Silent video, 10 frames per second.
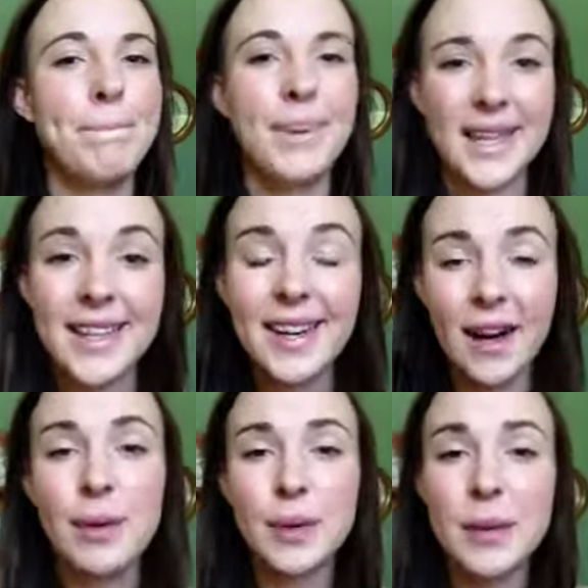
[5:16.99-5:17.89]
But
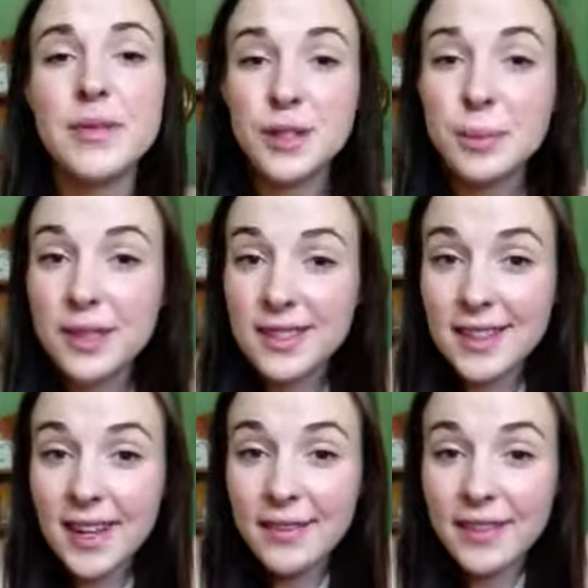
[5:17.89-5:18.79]
yeah, I'm super
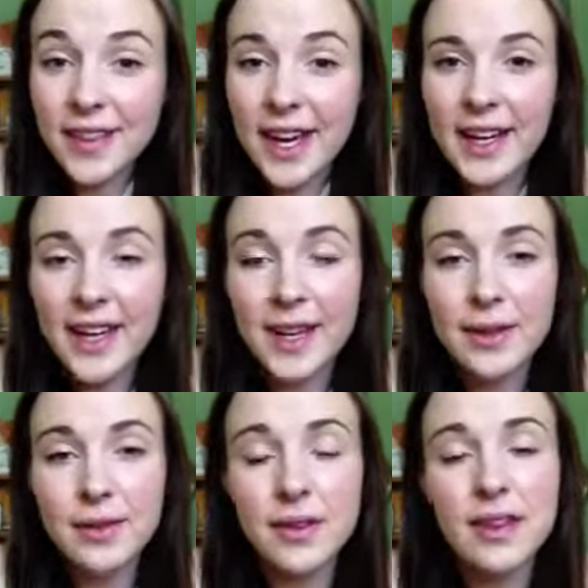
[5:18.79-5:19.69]
excited for that,
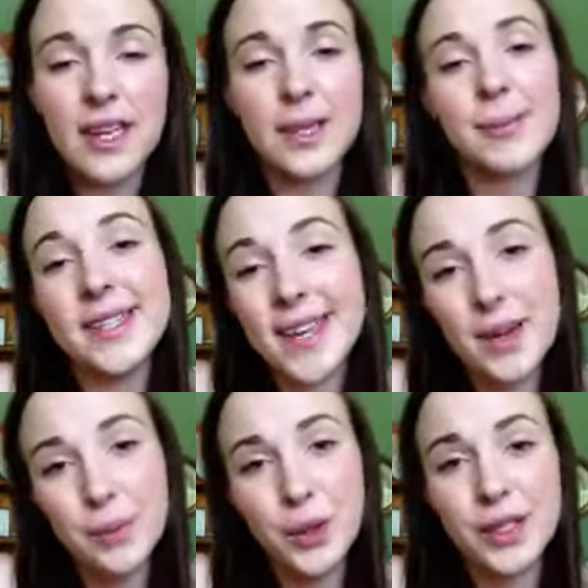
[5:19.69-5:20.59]
and, like, my
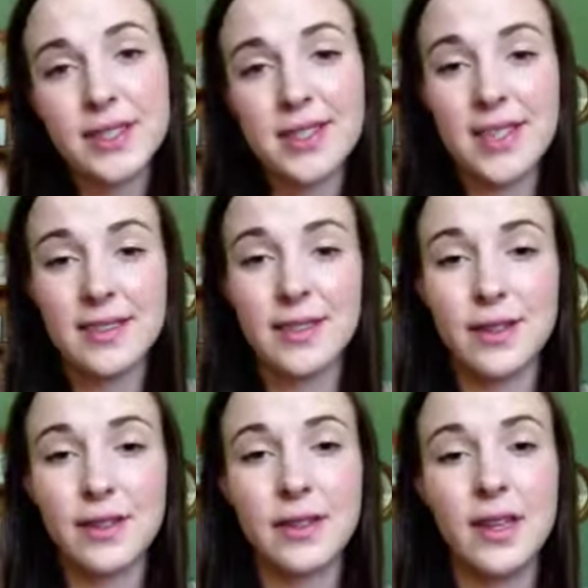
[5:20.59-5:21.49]
dad works there, so